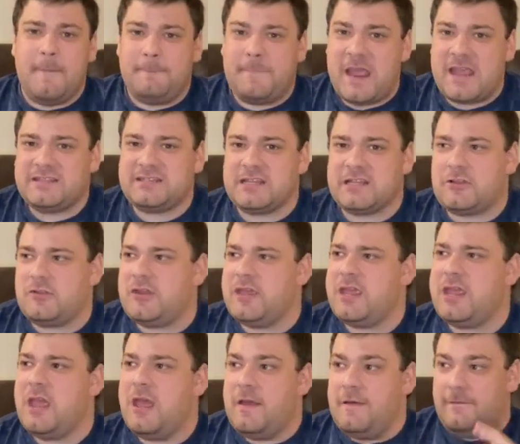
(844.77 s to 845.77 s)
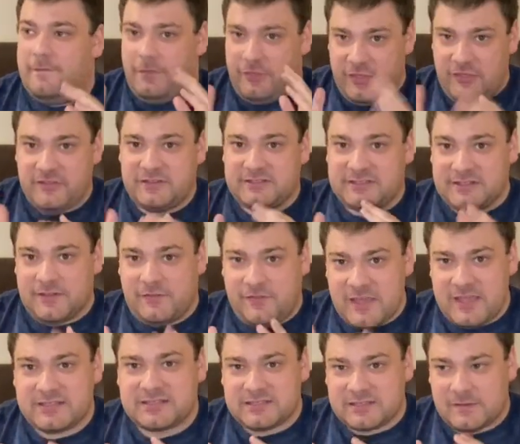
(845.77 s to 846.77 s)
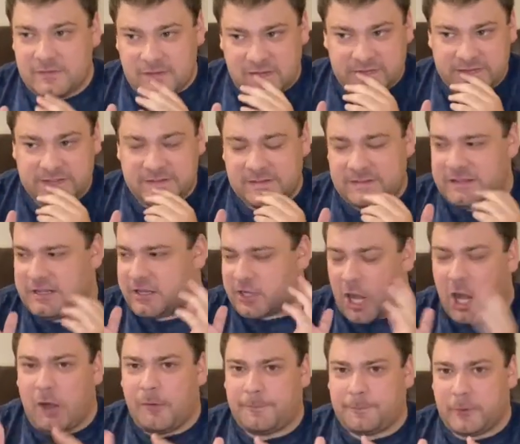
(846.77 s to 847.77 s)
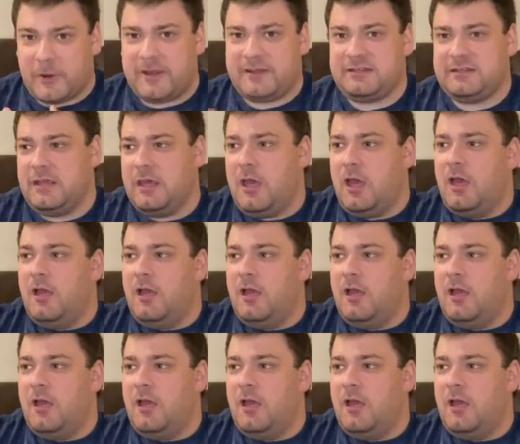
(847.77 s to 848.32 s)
Basically, the culprit